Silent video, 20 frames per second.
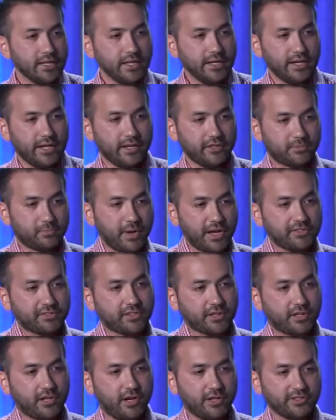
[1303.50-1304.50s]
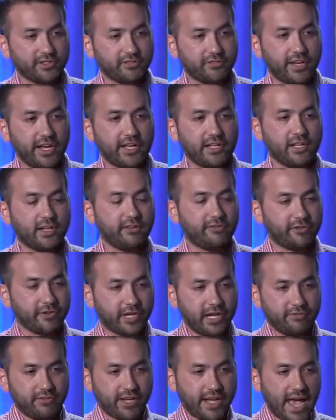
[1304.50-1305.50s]
It is best to cultivate a
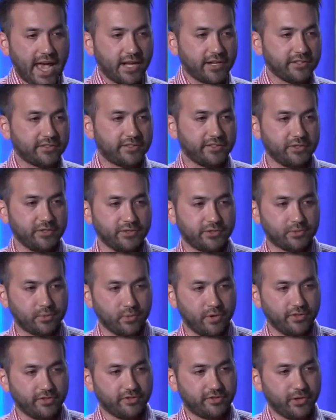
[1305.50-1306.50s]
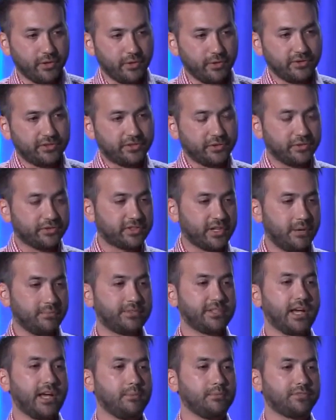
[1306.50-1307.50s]
forgiving attitude towards those who
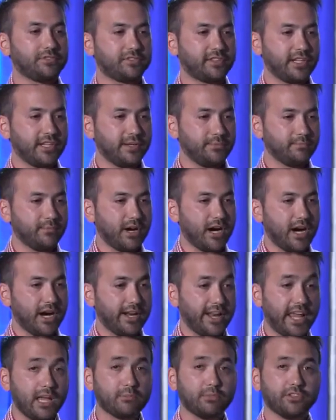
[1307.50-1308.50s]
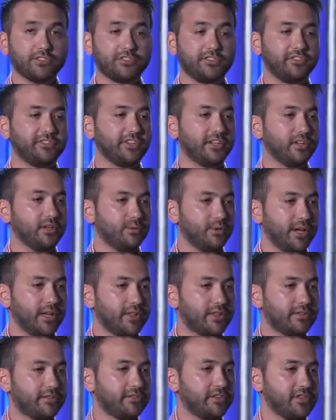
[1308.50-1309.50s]
sometimes seem unable to deal
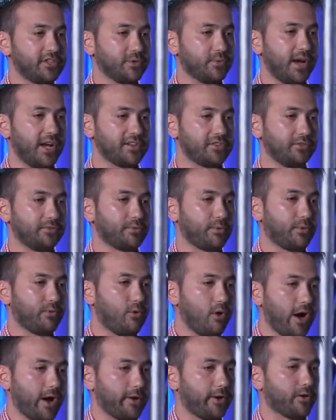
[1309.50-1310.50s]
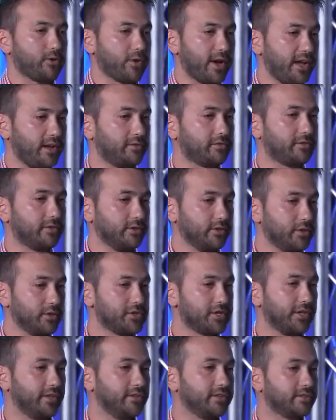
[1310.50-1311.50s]
with situations requiring creative
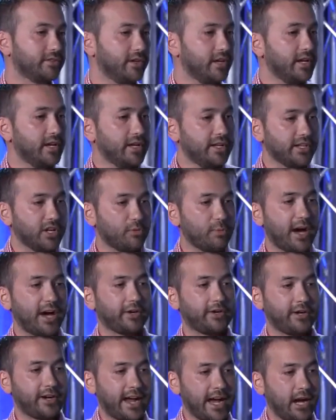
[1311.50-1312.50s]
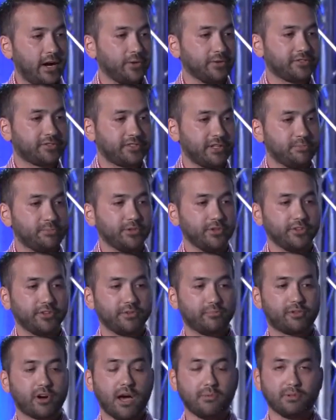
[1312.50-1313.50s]
solutions, no matter how simple the
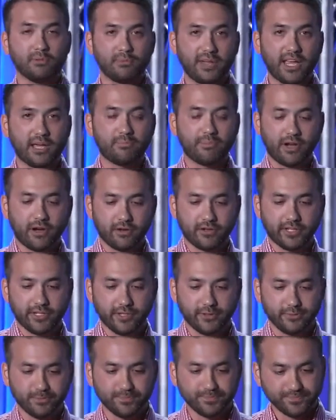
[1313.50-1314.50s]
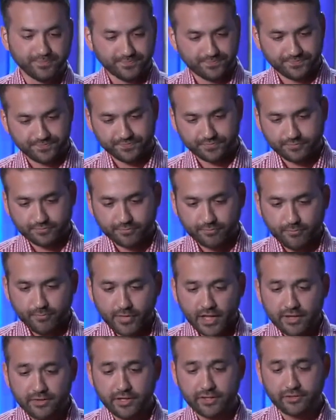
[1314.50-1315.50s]
problem may appear to you.
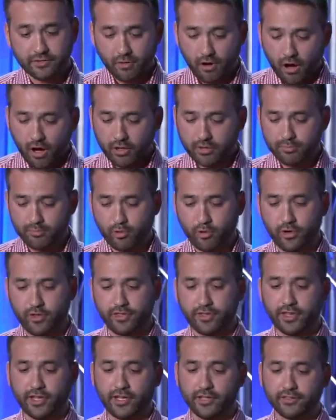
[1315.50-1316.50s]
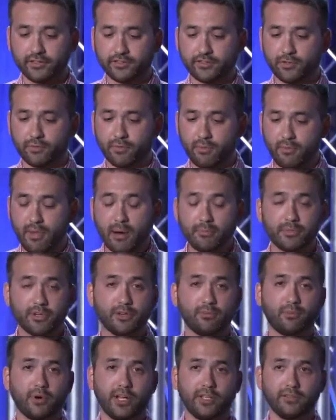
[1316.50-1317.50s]
These are all important things to remember
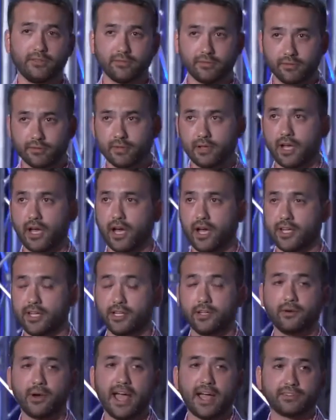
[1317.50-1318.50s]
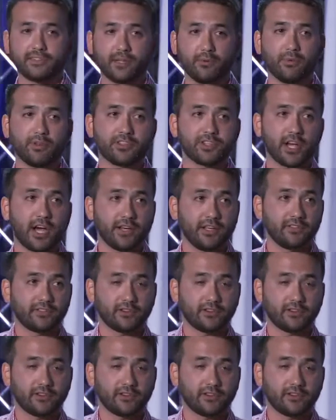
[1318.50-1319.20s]
when interacting with Chinese